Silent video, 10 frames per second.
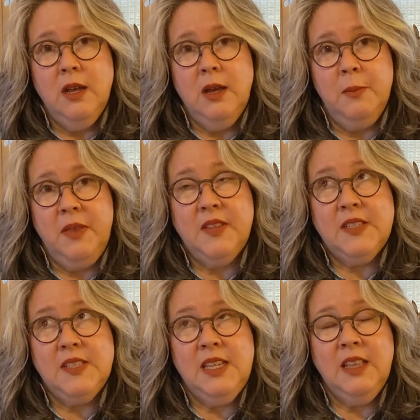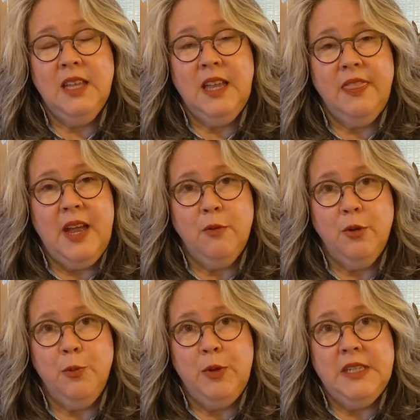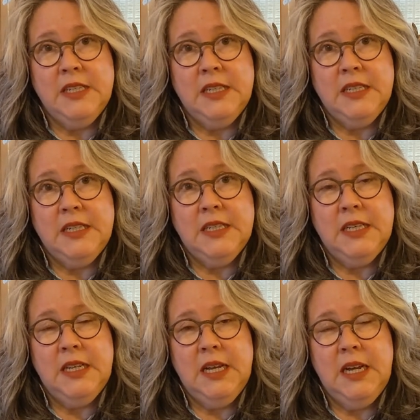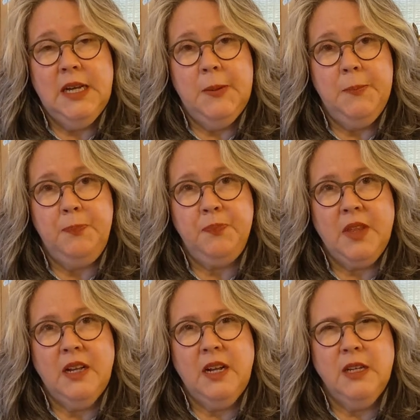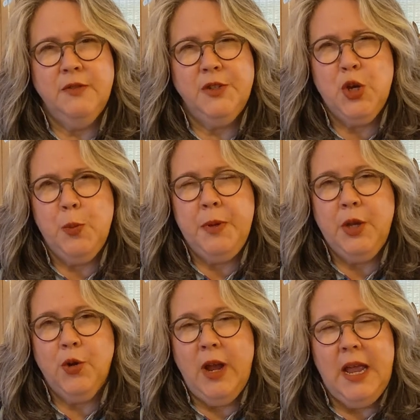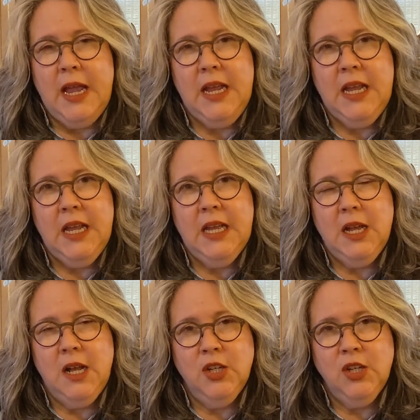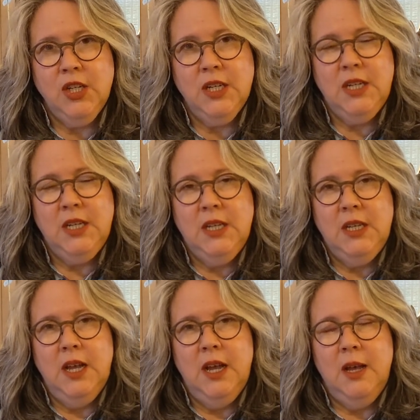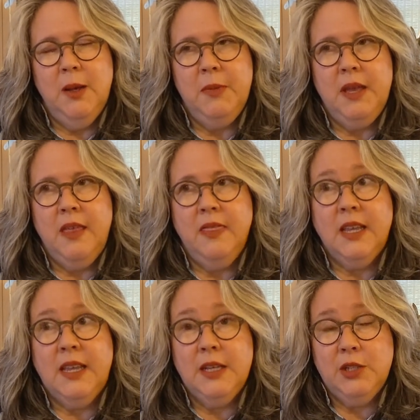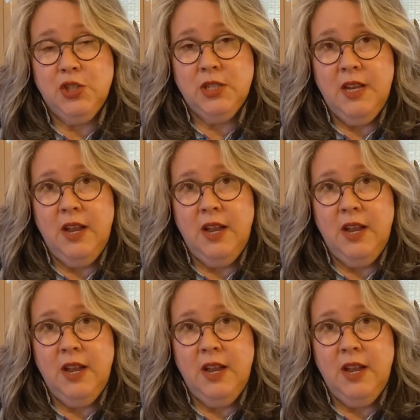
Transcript: And the ceiling in that room, we did a kind of taupey gray color. In the kitchen